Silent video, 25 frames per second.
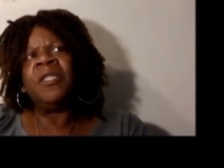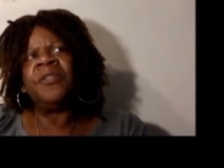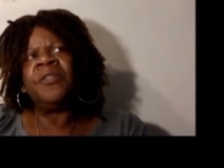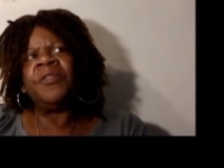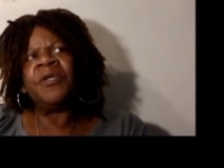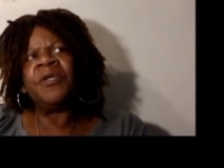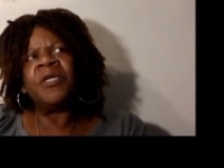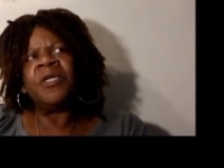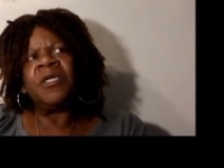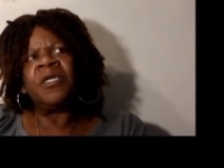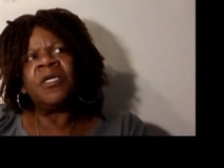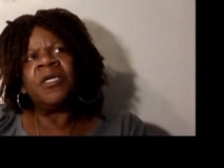
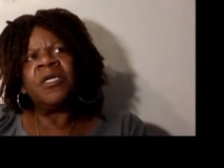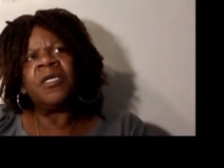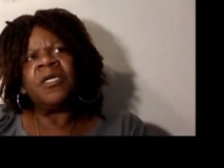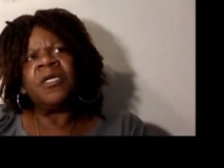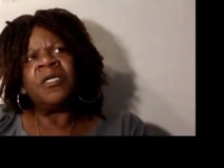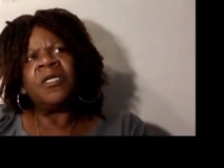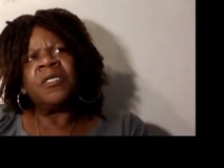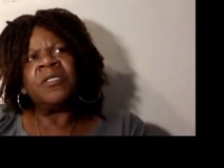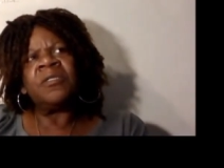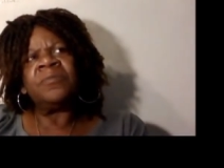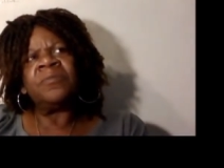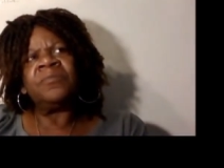the
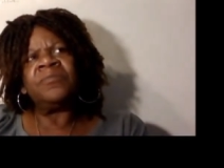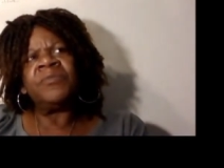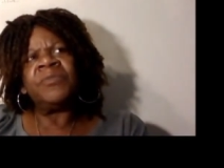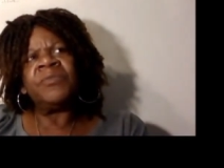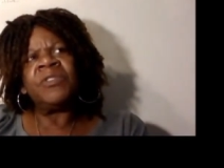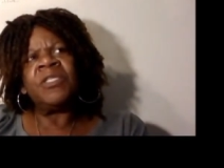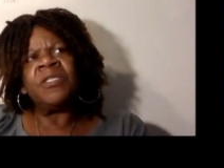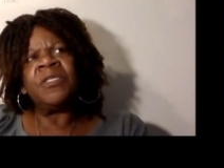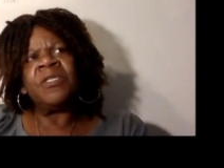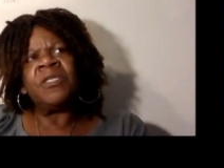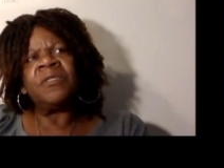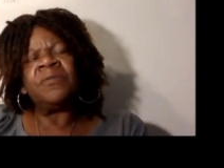um,
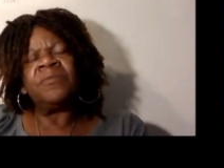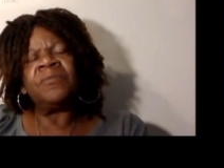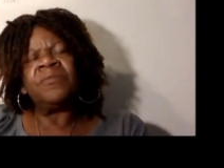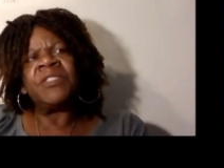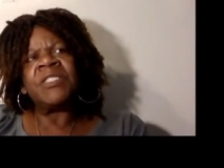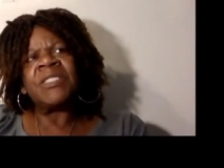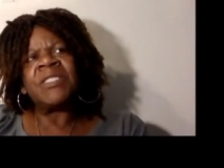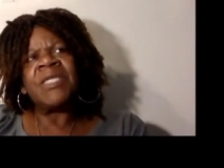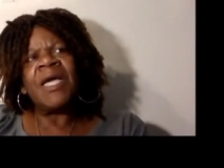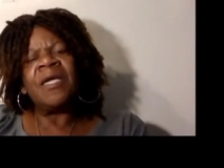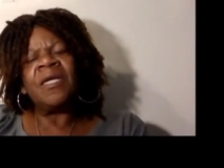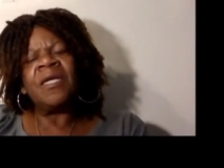the
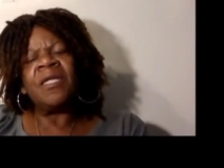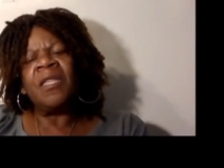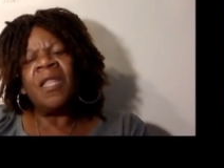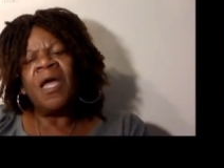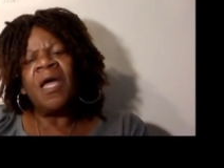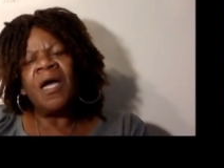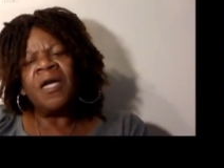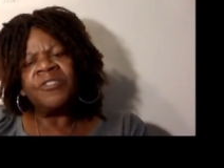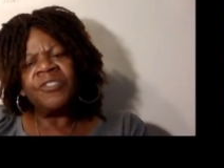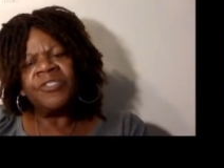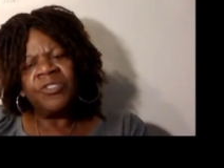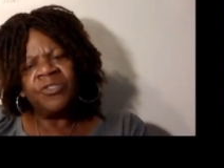
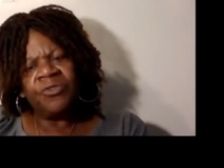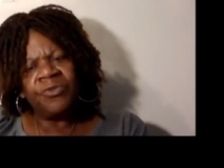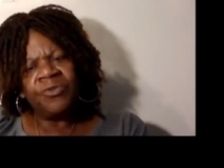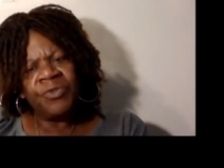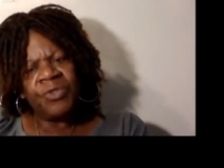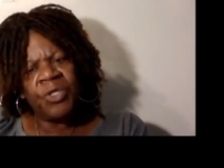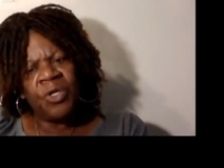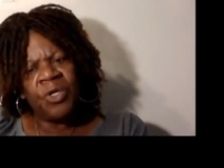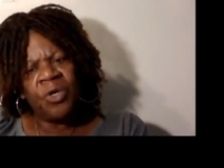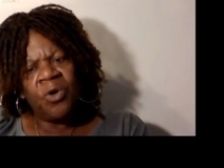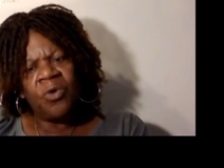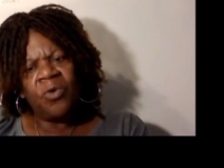psychological
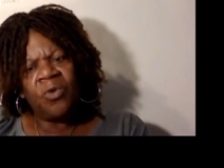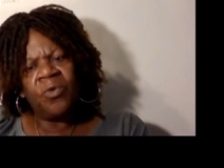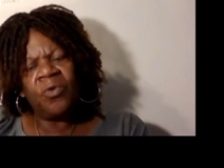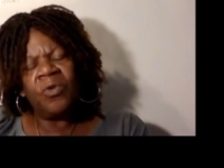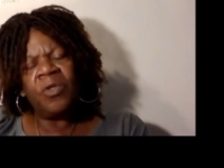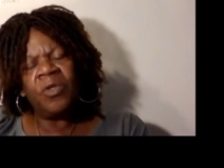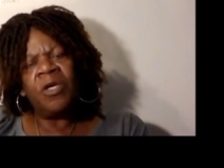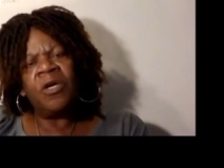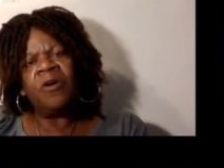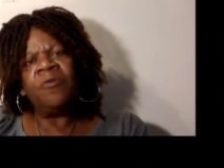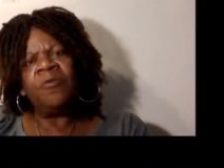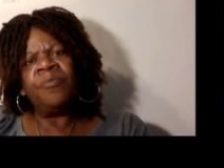
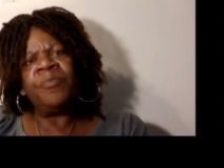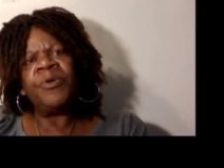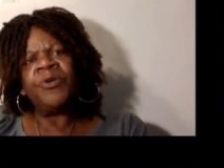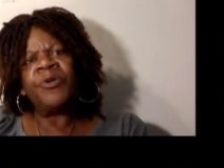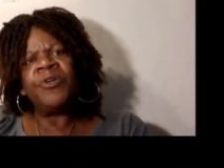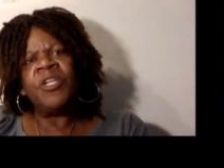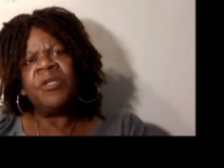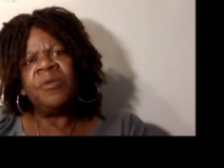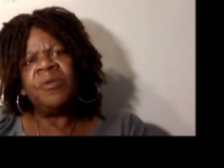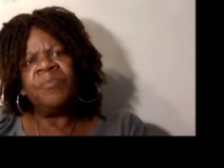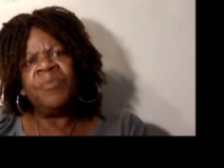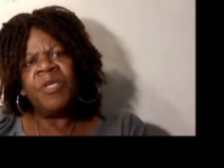toll of
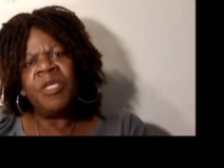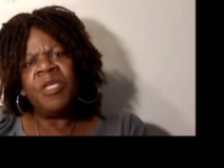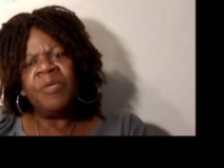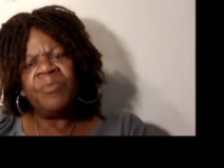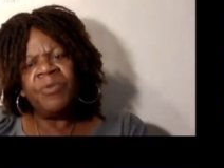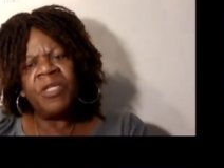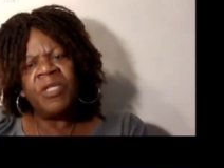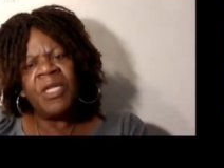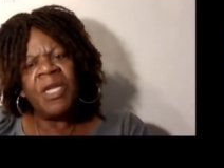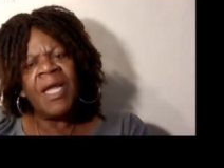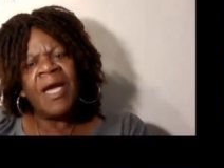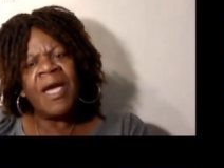putting
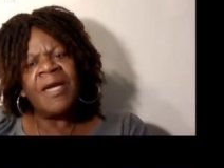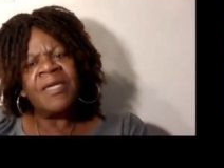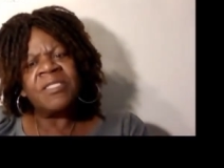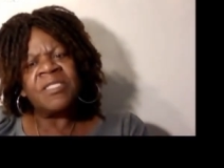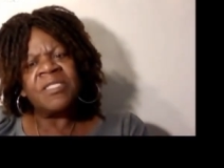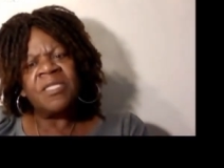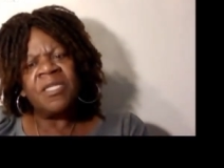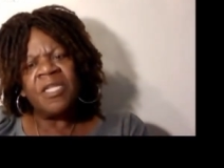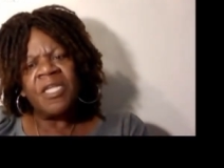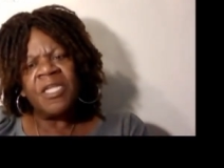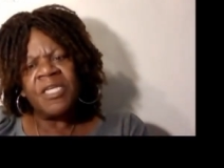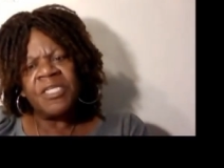people in
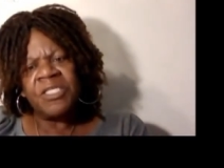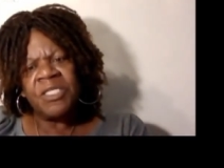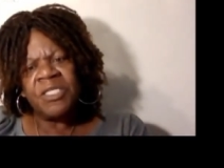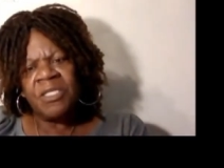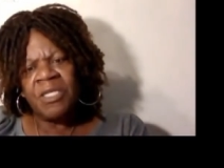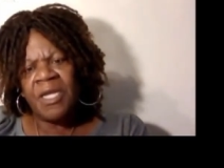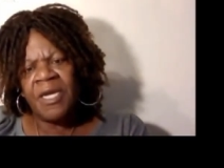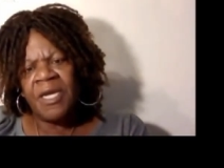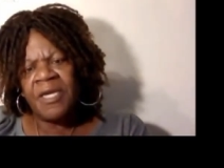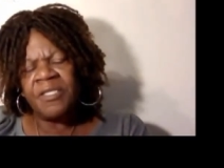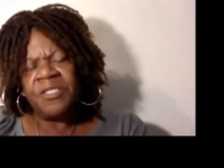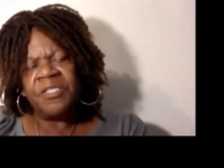
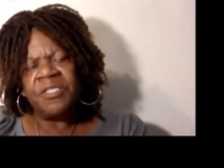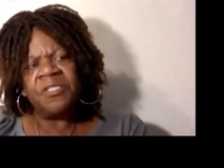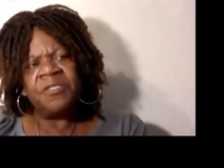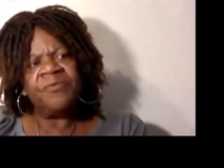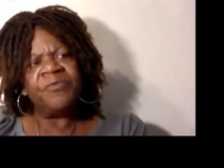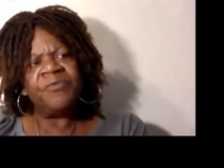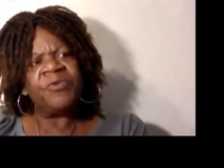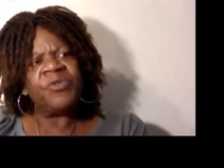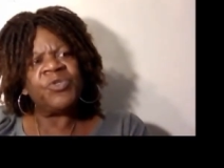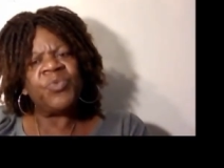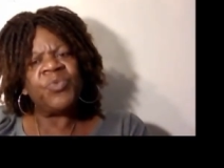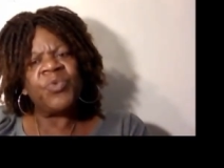isolation like this
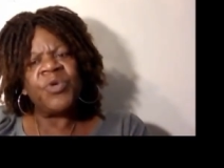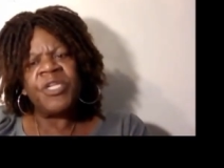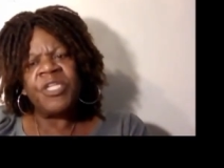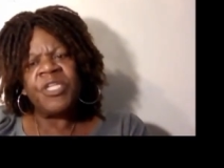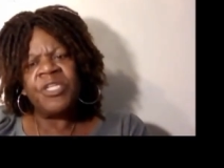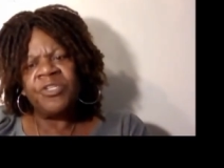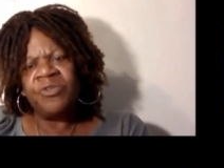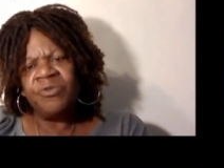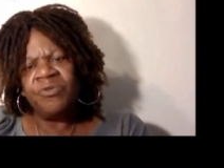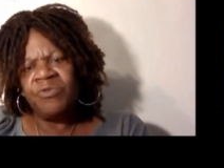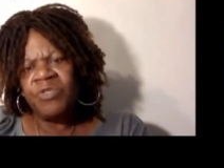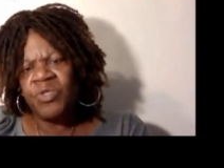for
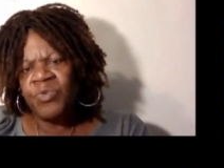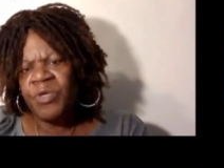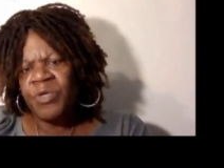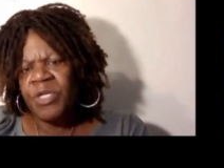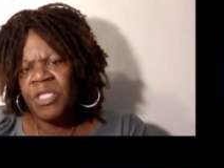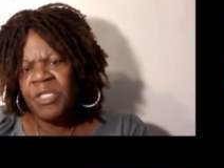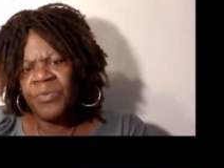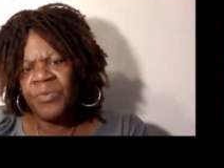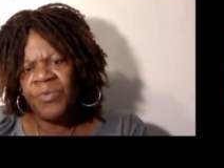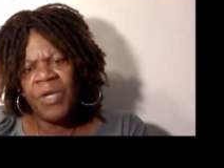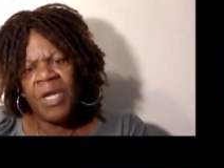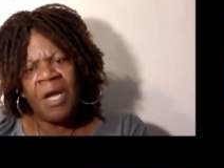twenty-two,
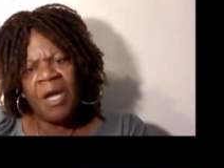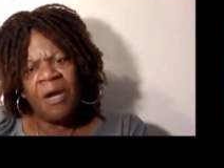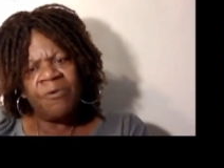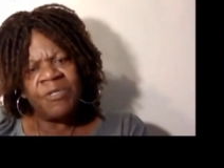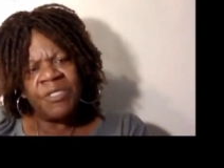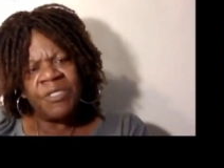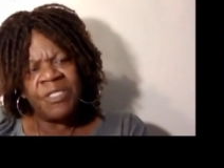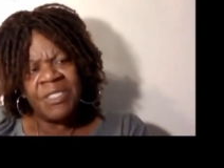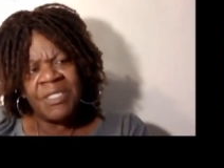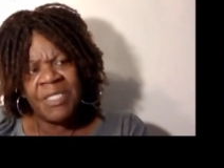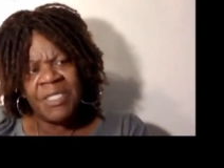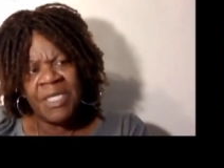twenty-three
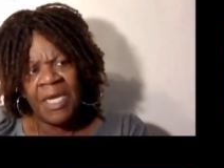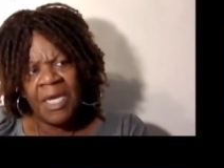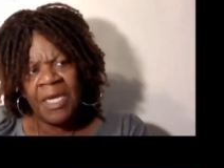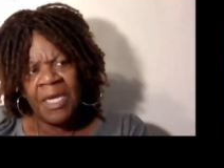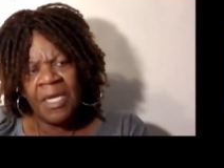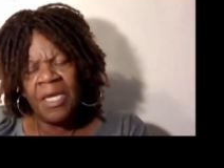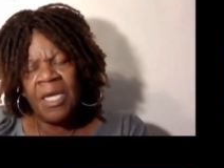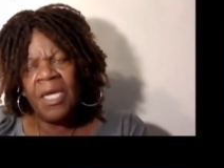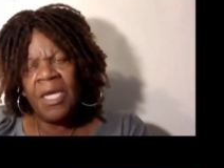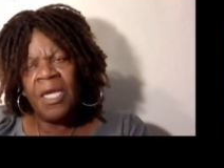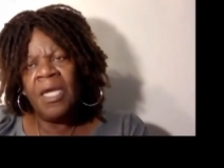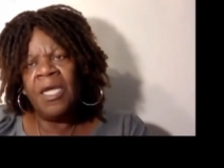hours a
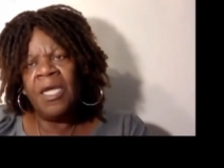day.